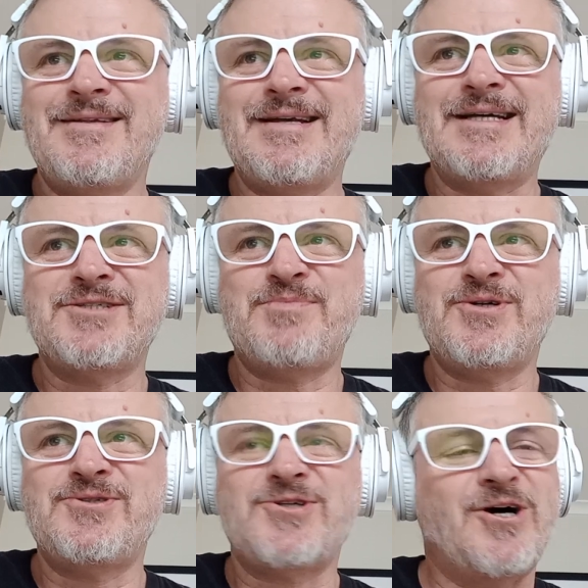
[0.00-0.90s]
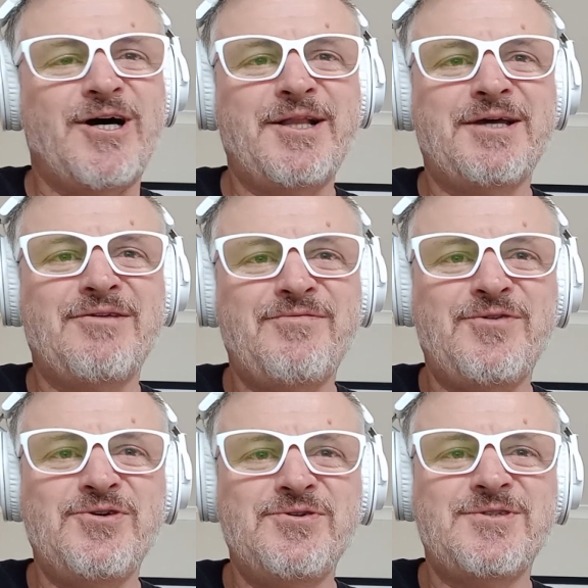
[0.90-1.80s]
as opposed to highly
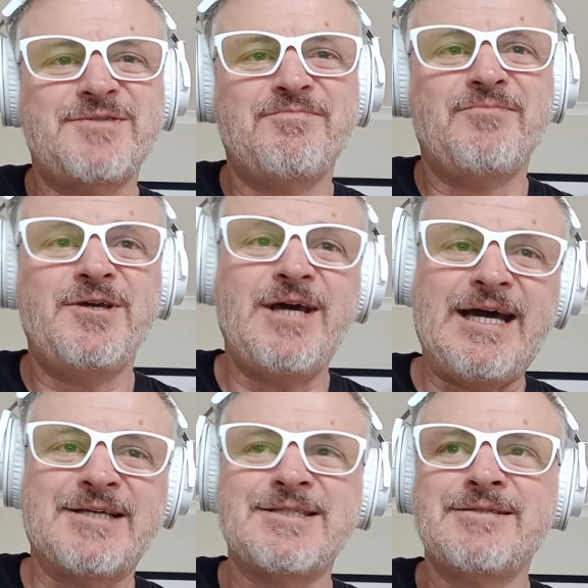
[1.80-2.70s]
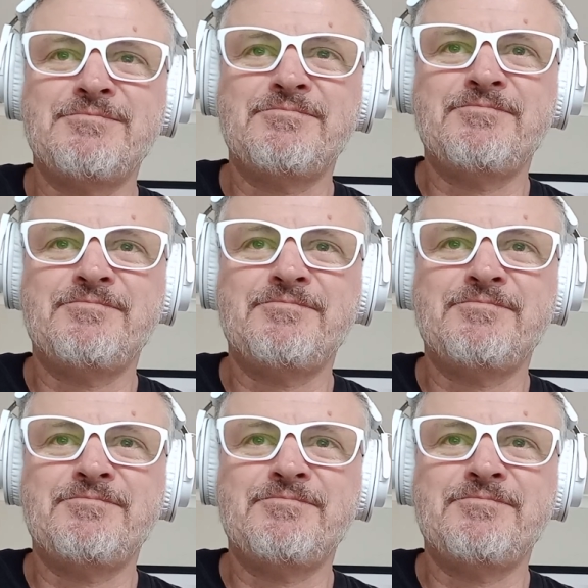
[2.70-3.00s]
confused, yes.